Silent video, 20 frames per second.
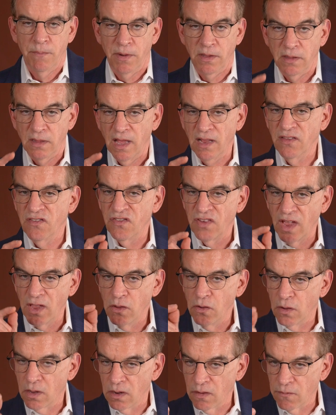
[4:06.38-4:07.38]
But let's say
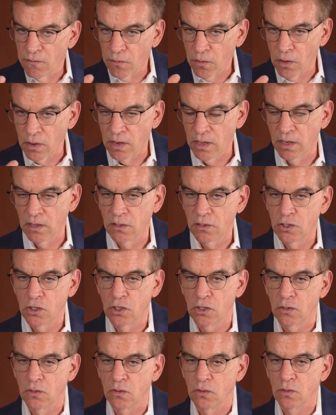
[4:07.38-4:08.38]
you convert it
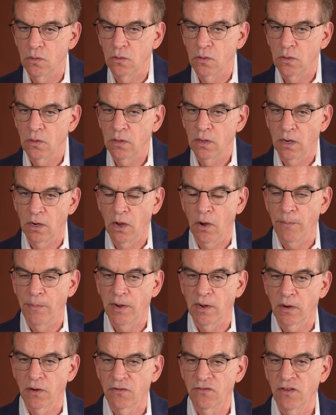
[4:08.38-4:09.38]
to an
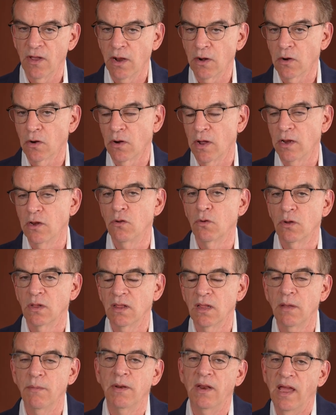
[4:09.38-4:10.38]
open air center and you
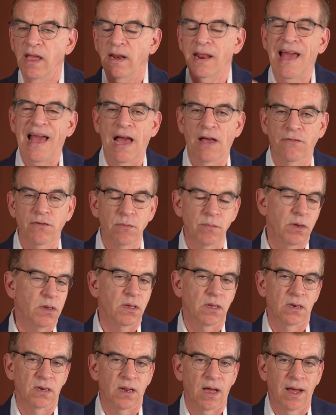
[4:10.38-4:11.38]
eliminate
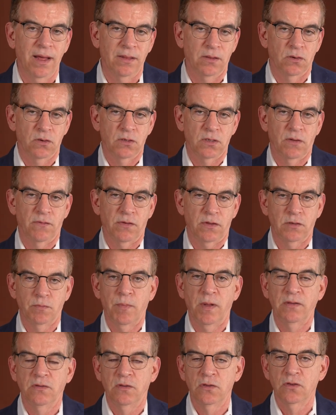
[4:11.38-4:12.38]
$500,000 of
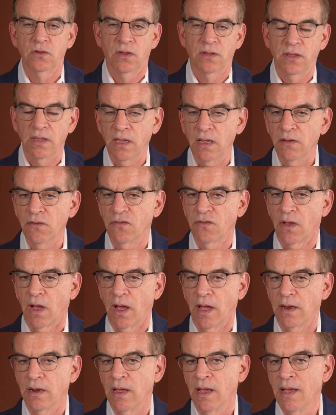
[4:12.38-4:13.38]
expenses on the
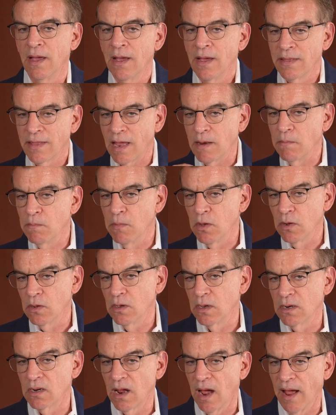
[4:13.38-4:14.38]
inside, that $1
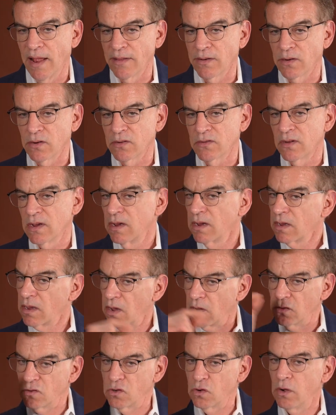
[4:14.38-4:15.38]
million
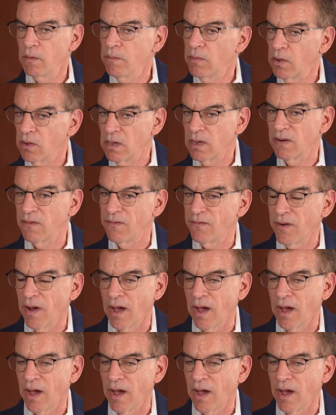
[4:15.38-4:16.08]
goes to $1.5 million.